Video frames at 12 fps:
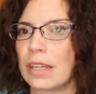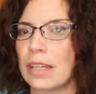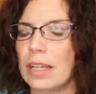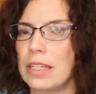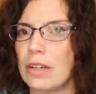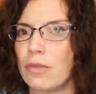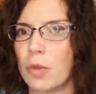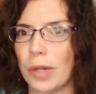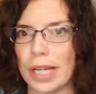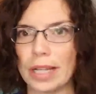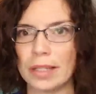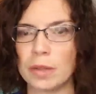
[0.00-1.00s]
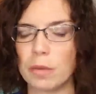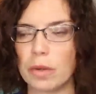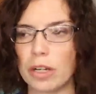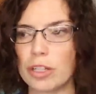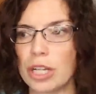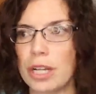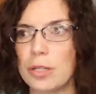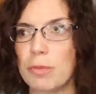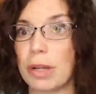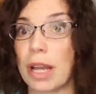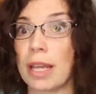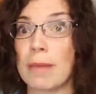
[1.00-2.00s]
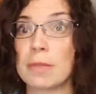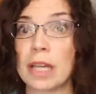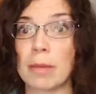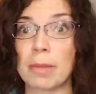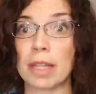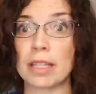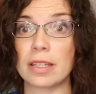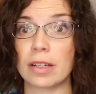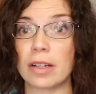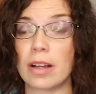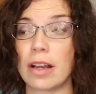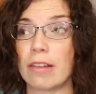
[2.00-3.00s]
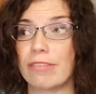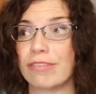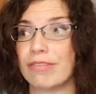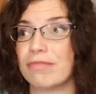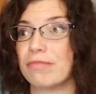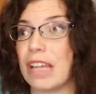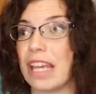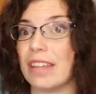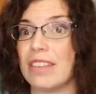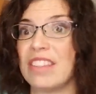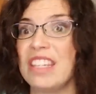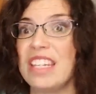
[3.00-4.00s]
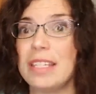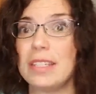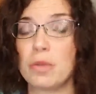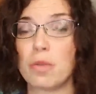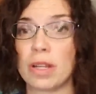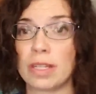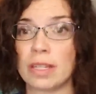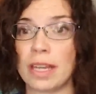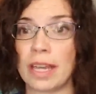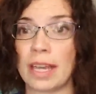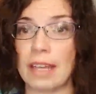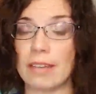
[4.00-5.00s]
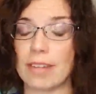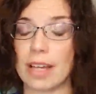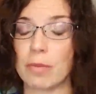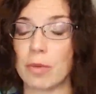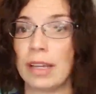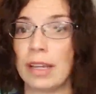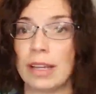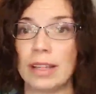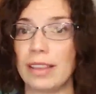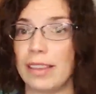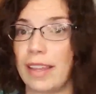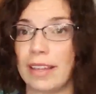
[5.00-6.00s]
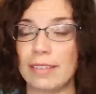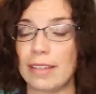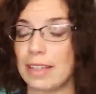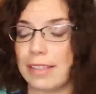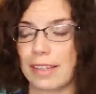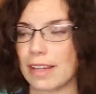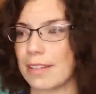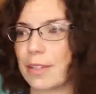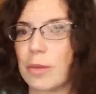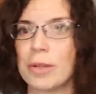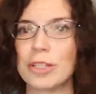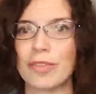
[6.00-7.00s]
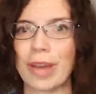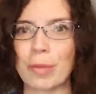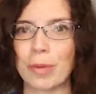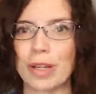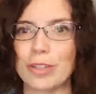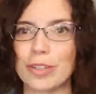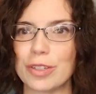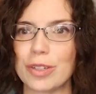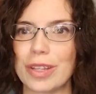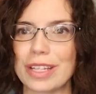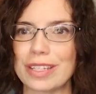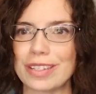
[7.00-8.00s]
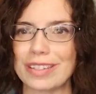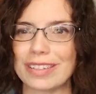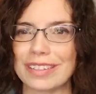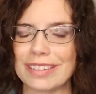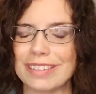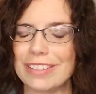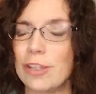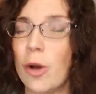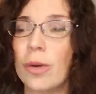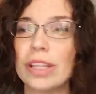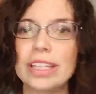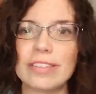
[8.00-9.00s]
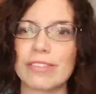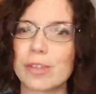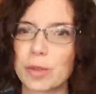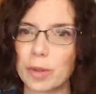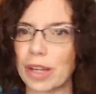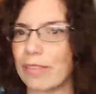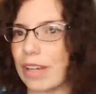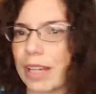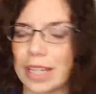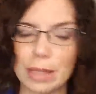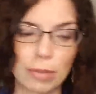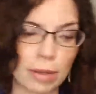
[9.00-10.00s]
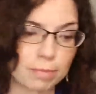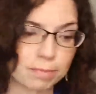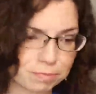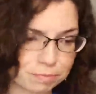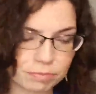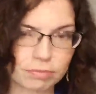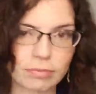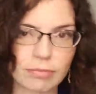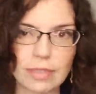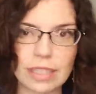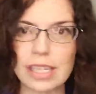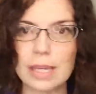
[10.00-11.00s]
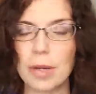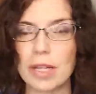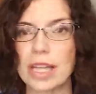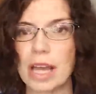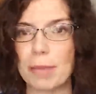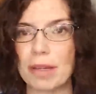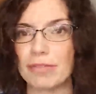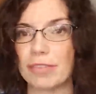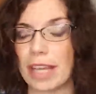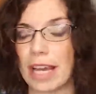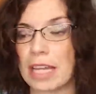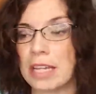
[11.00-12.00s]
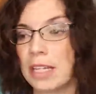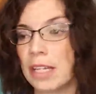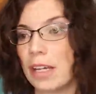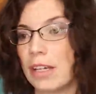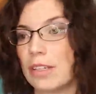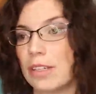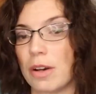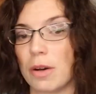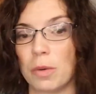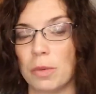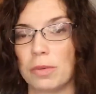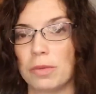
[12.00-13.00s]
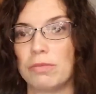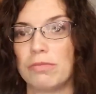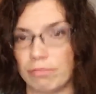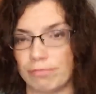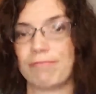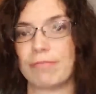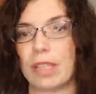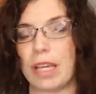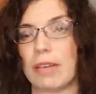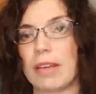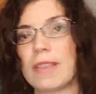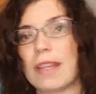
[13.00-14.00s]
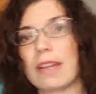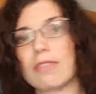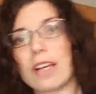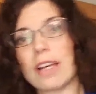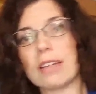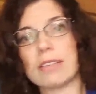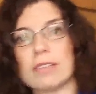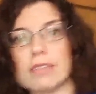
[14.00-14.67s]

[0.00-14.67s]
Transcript: a 4-gallon water change, but I am topping that sucker off at least once a day, if not more. That it's got so much evaporation, so that's a totally different story I've got to keep on top of for that. So yeah, and then I've got